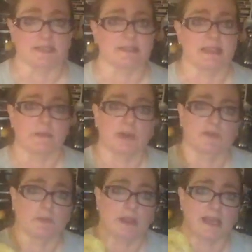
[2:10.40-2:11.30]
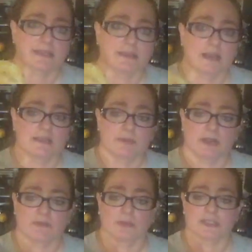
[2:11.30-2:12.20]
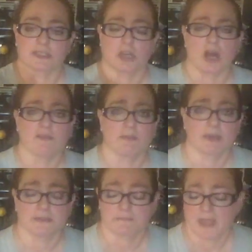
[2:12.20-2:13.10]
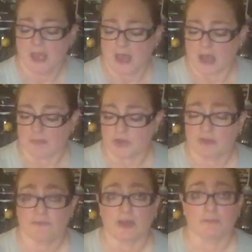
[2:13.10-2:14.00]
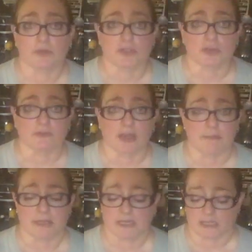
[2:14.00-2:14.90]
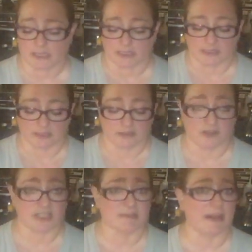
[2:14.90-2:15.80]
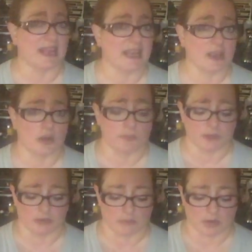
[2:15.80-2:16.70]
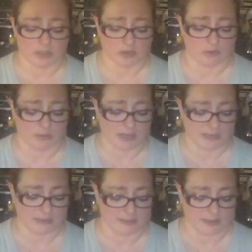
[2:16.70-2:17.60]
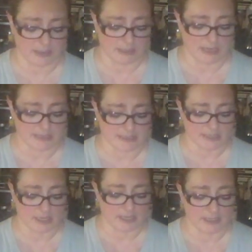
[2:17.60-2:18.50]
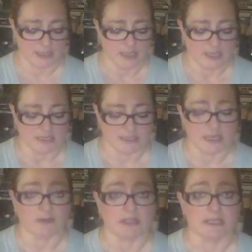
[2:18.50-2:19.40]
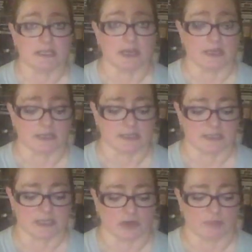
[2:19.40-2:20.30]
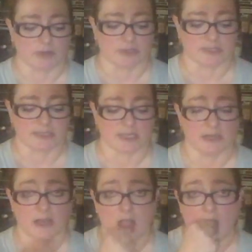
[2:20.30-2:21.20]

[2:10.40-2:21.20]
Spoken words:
is the same one from last night, but I've rinsed it off a bit. You can find preserved lemon in just about any open air market. Go behind the thing and ask the guy. You see how easy that is to tear apart the skin?